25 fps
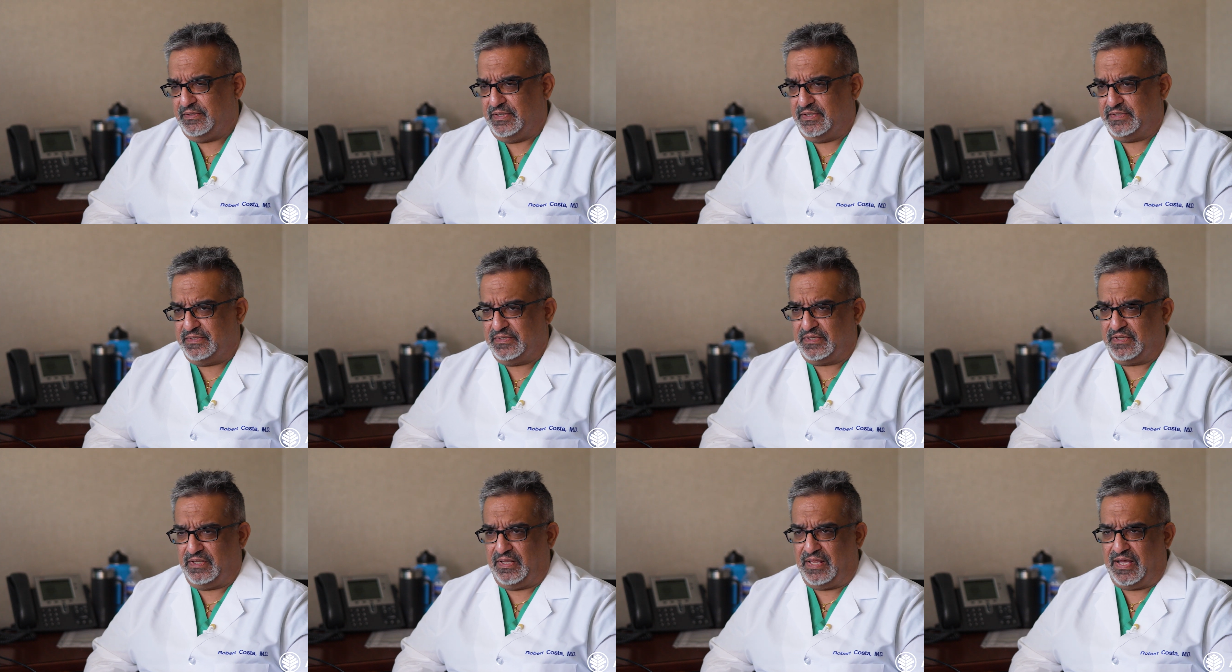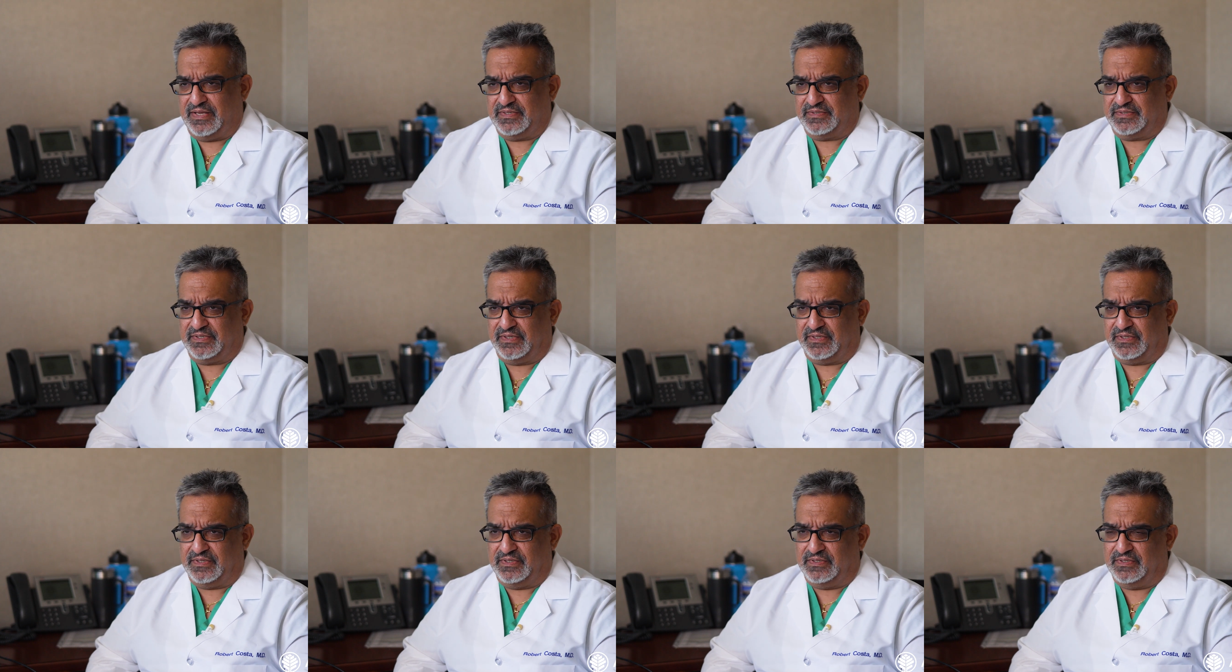that's
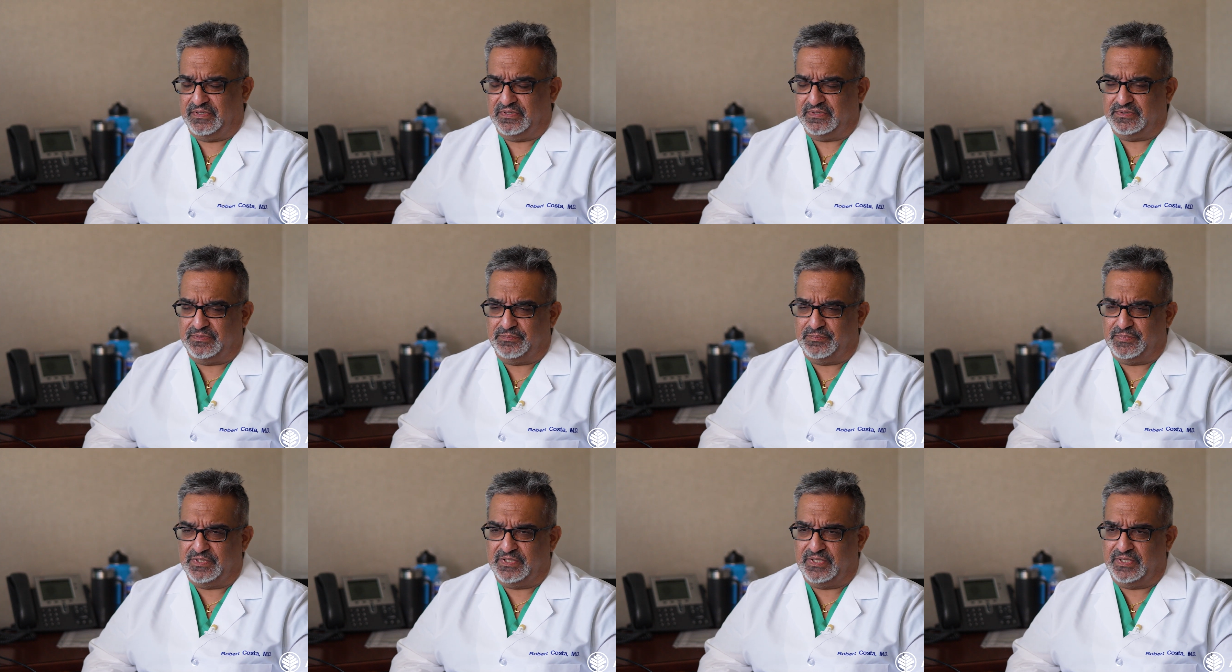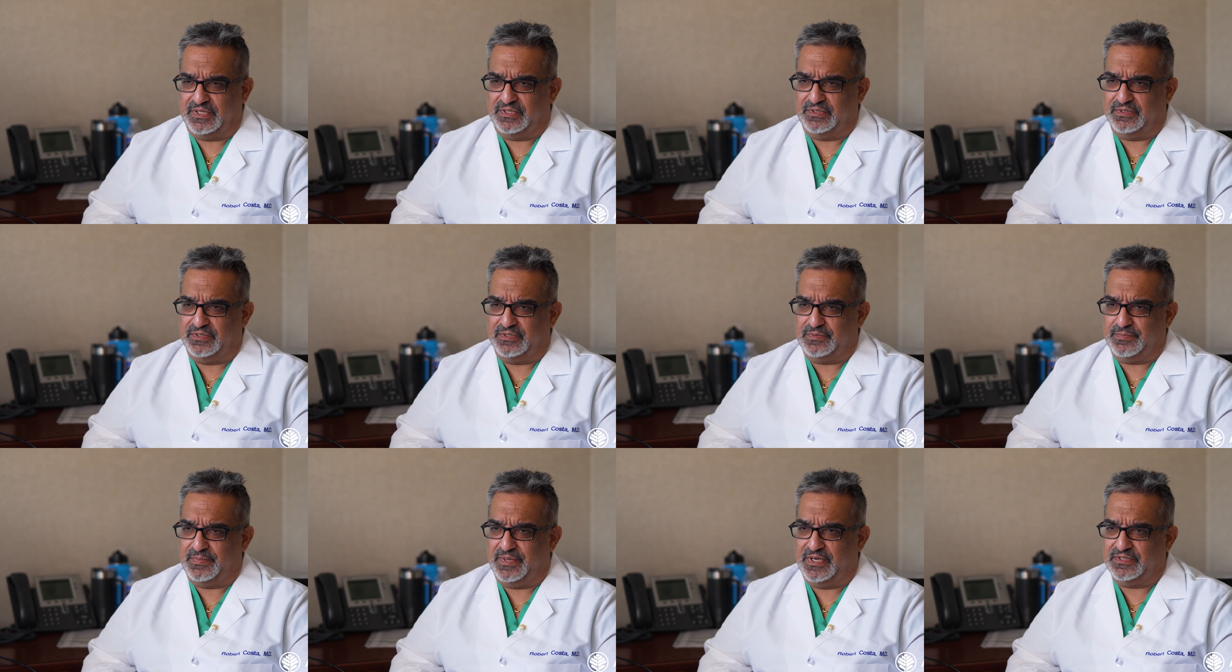classic in this
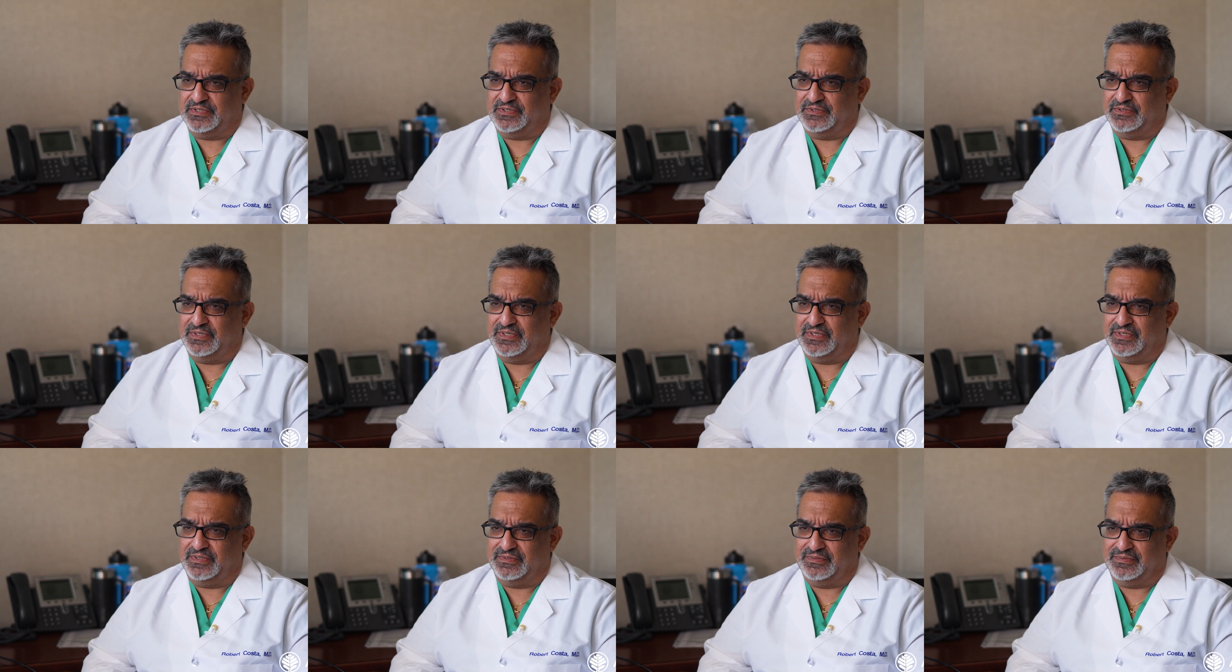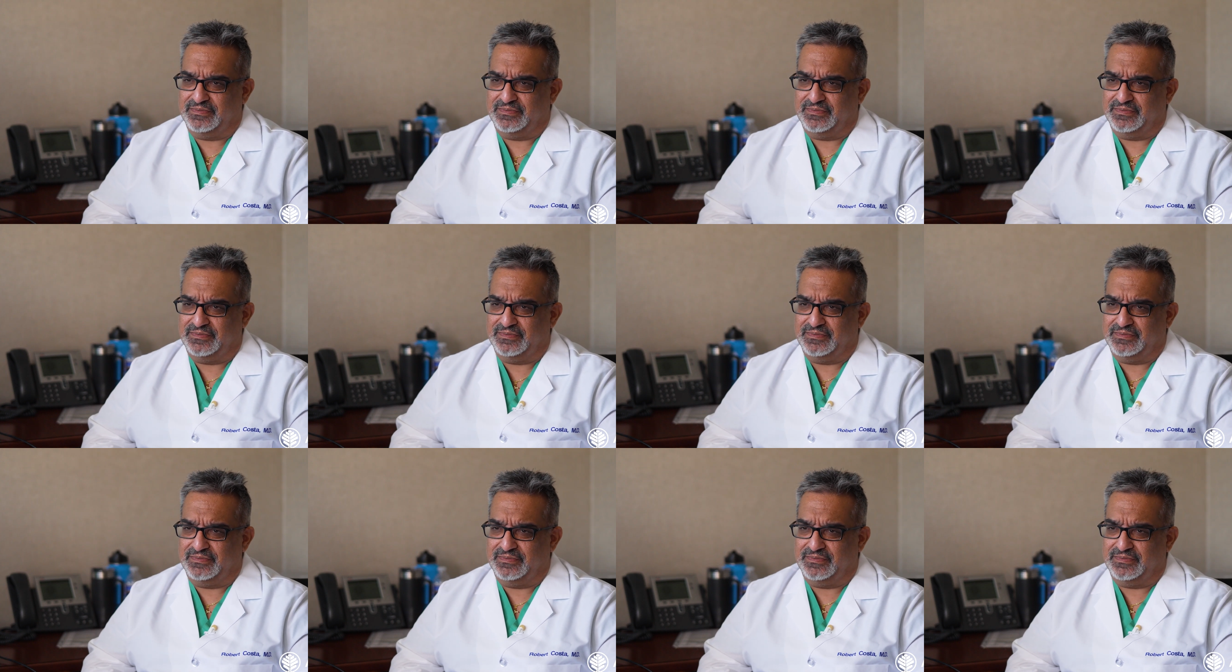particular specialty.